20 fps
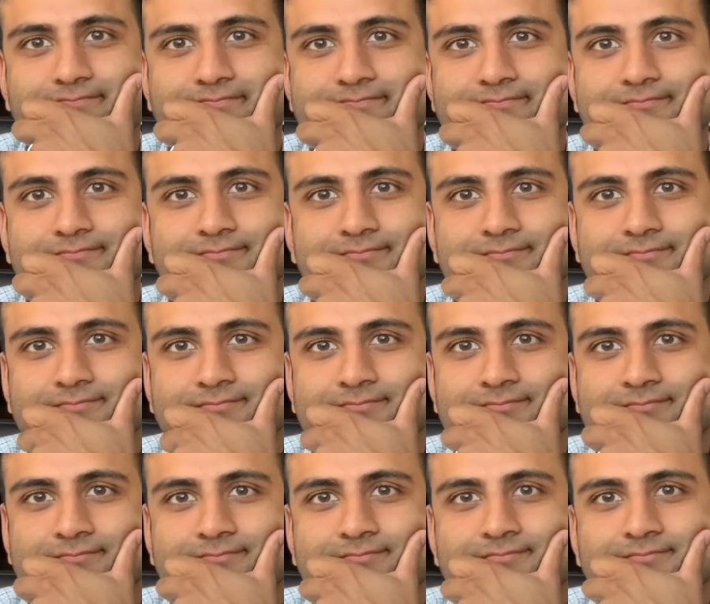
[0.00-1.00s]

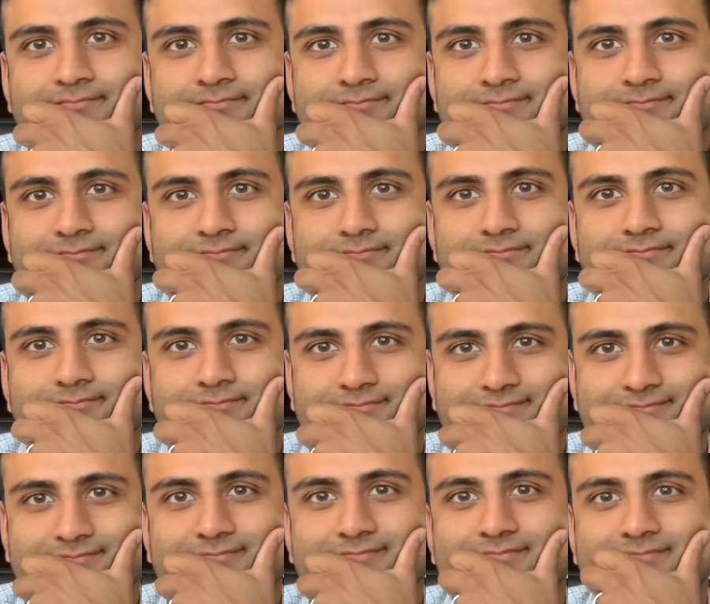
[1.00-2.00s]

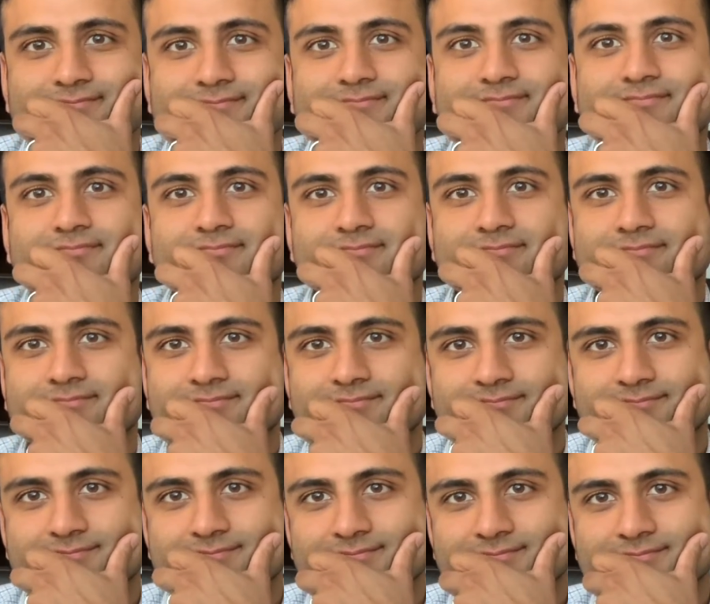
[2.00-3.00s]

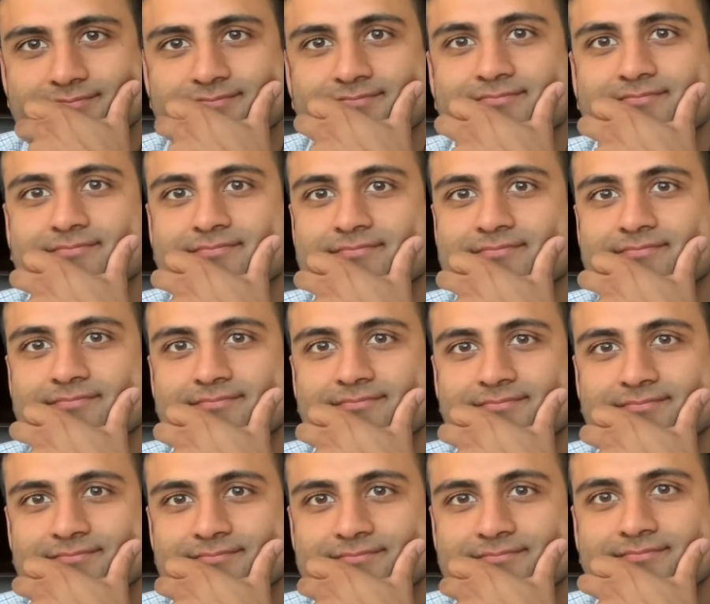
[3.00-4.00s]

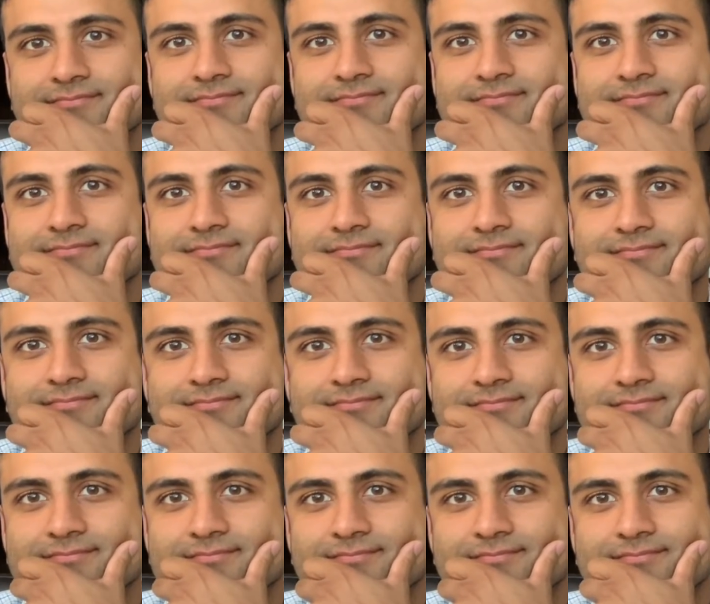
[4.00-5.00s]

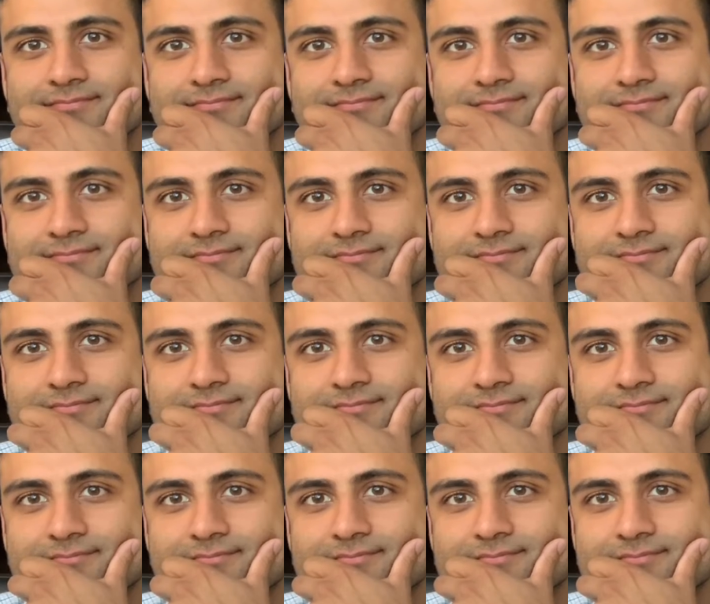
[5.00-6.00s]

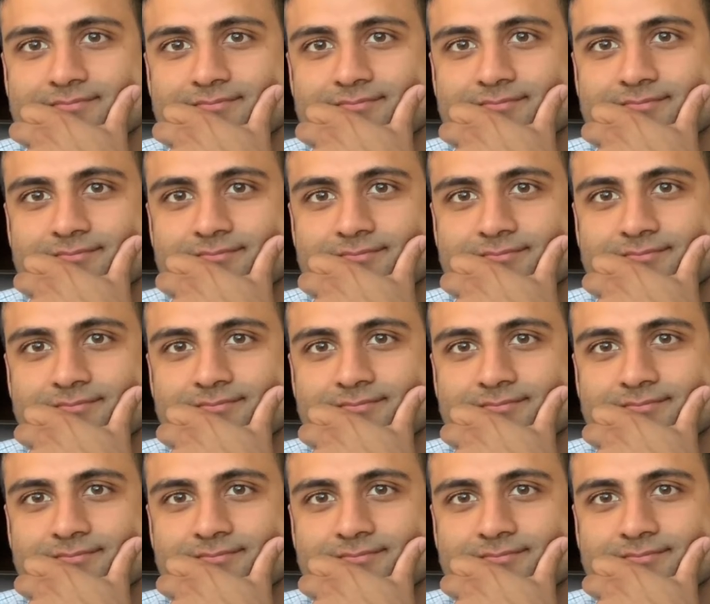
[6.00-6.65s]
[no speech]